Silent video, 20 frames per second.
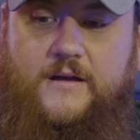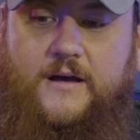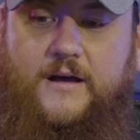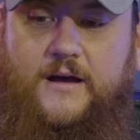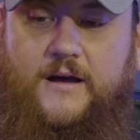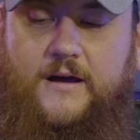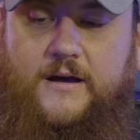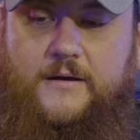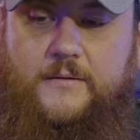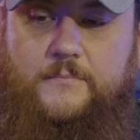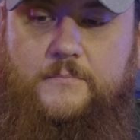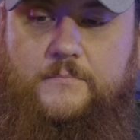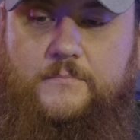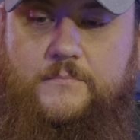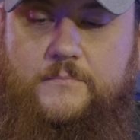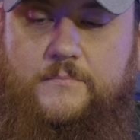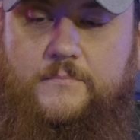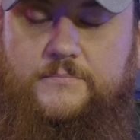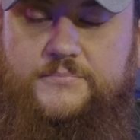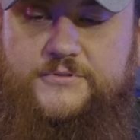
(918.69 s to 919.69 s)
And
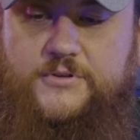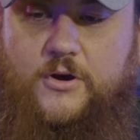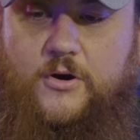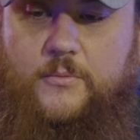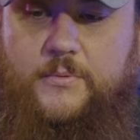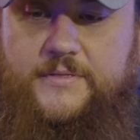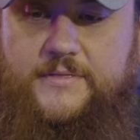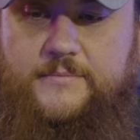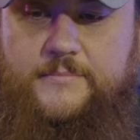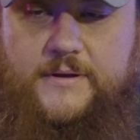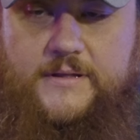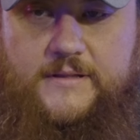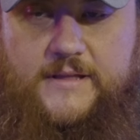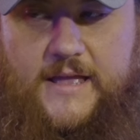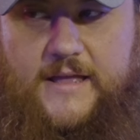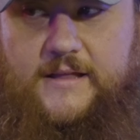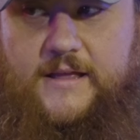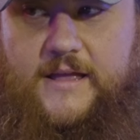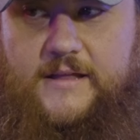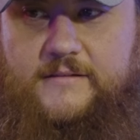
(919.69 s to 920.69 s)

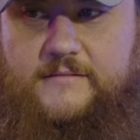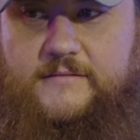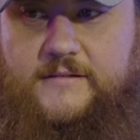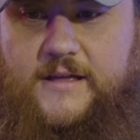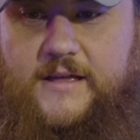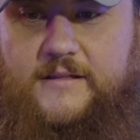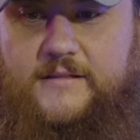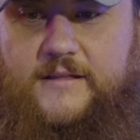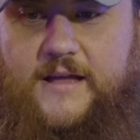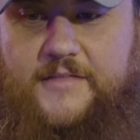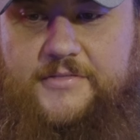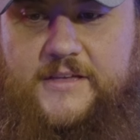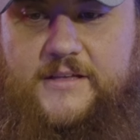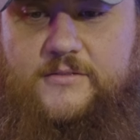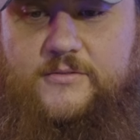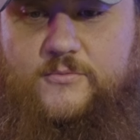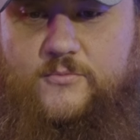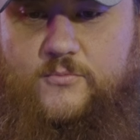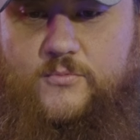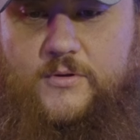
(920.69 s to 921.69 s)
I
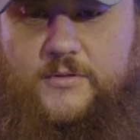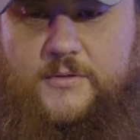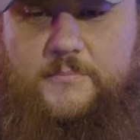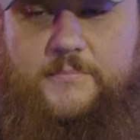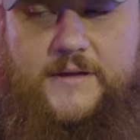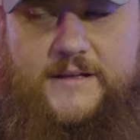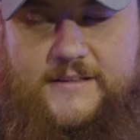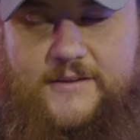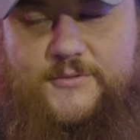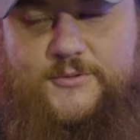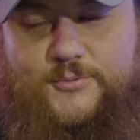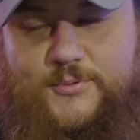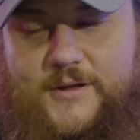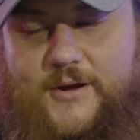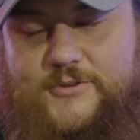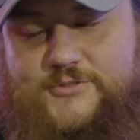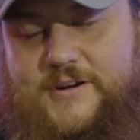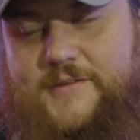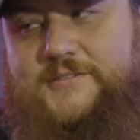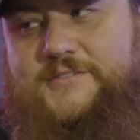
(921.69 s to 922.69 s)
think really the big difference between
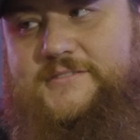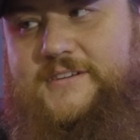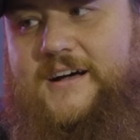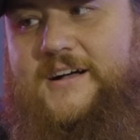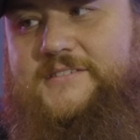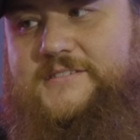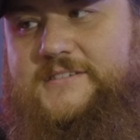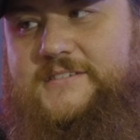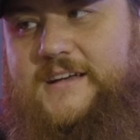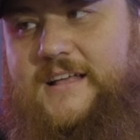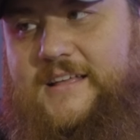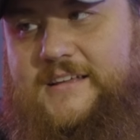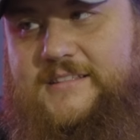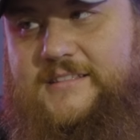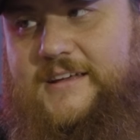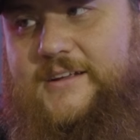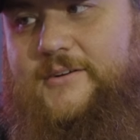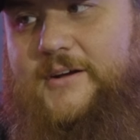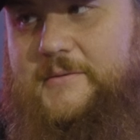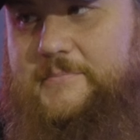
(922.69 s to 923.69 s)
our driving styles is I like
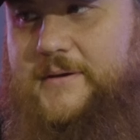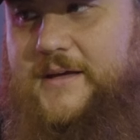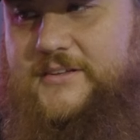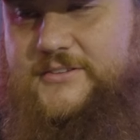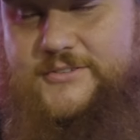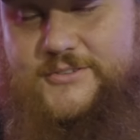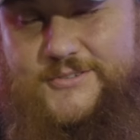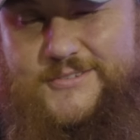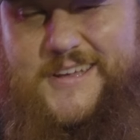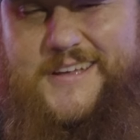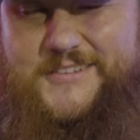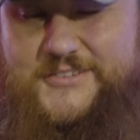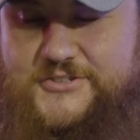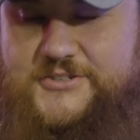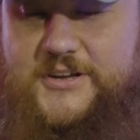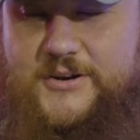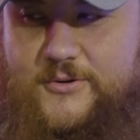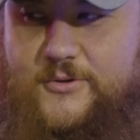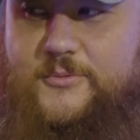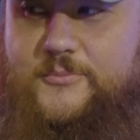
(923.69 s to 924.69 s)
later apex in
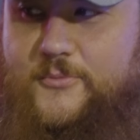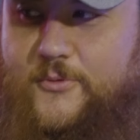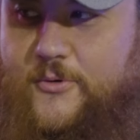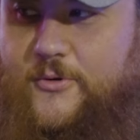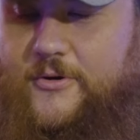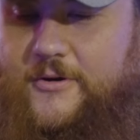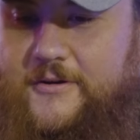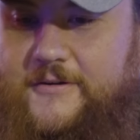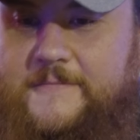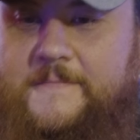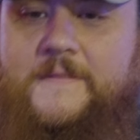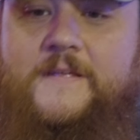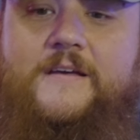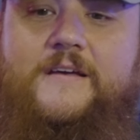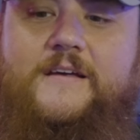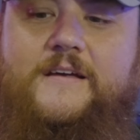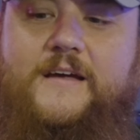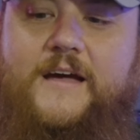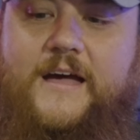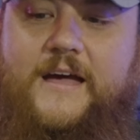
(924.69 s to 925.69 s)
general more,
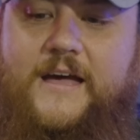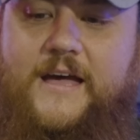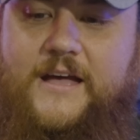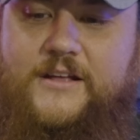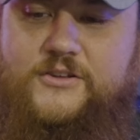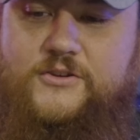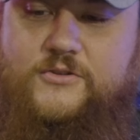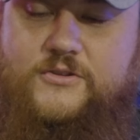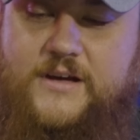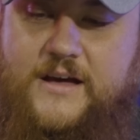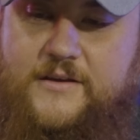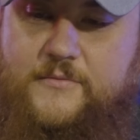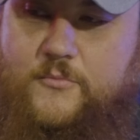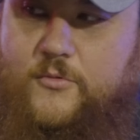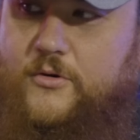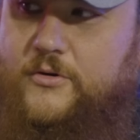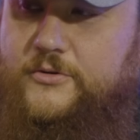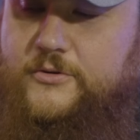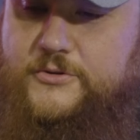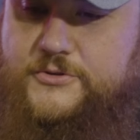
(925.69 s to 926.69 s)
and you kind of
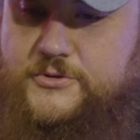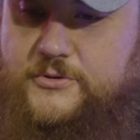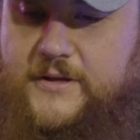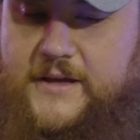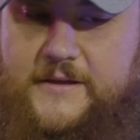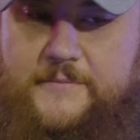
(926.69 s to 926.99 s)
more neutral